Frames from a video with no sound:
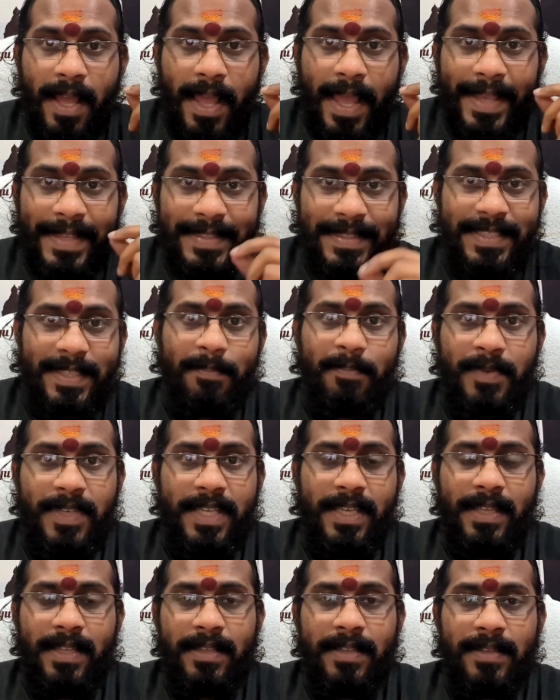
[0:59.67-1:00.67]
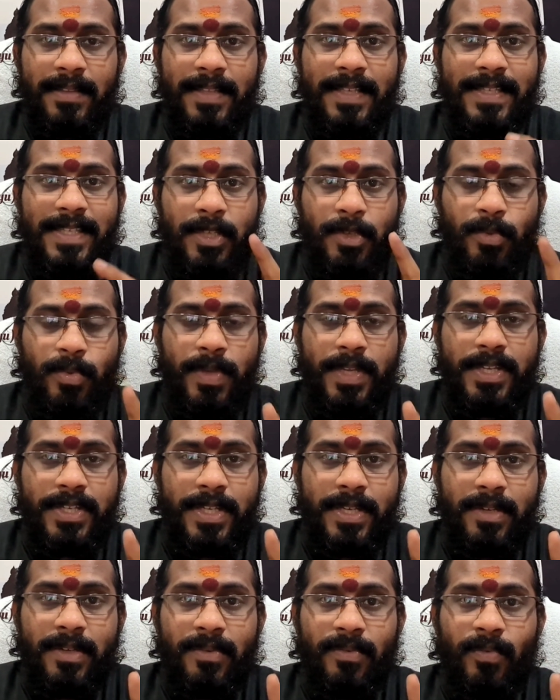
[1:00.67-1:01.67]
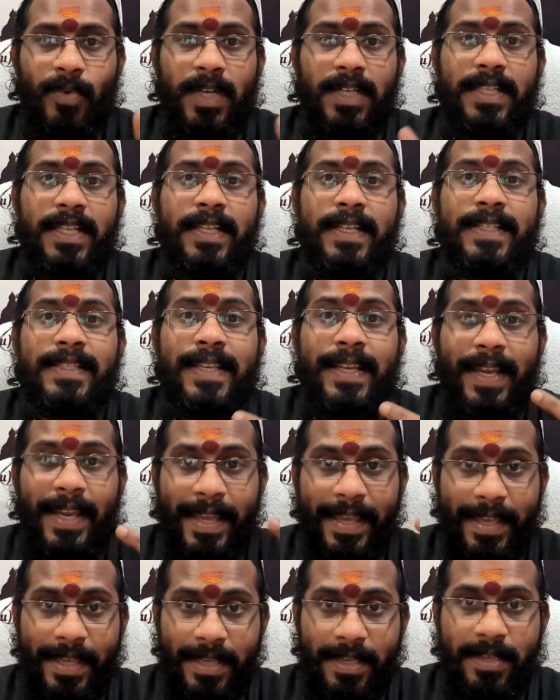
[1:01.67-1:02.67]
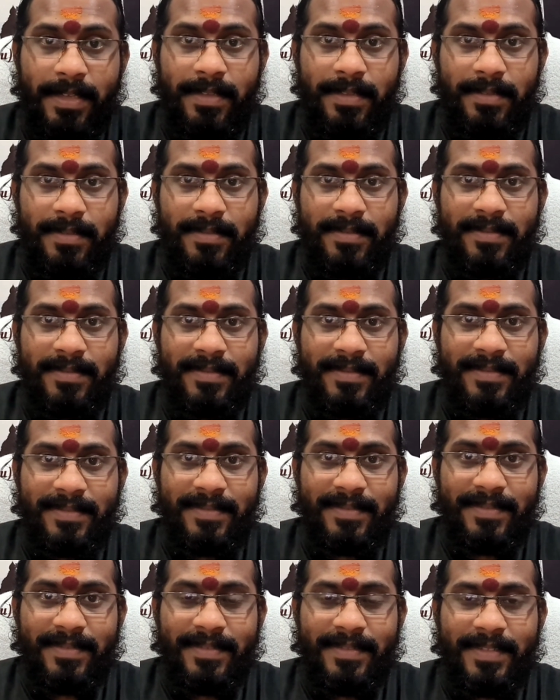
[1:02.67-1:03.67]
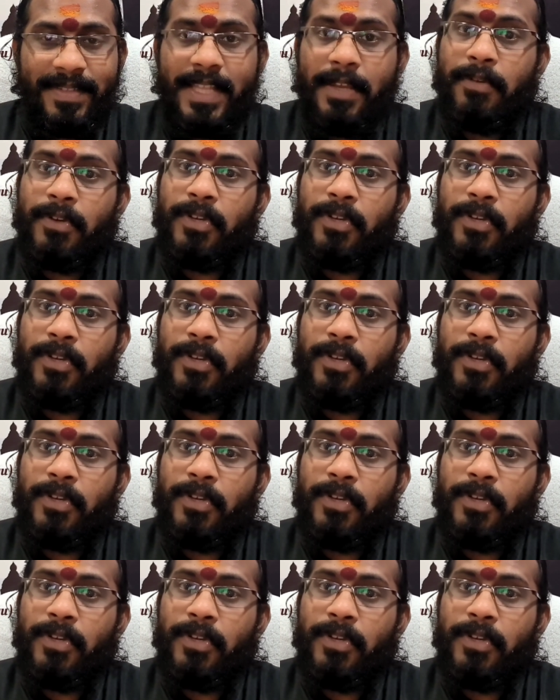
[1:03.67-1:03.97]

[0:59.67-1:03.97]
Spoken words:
accepting the situation what they doesn't like, they